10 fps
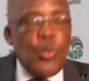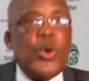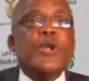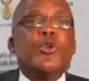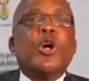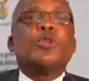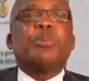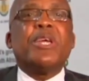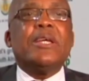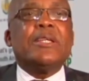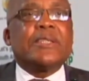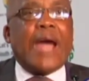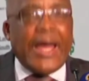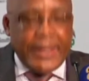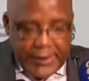will not be
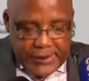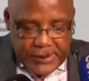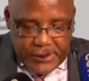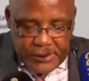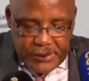entitled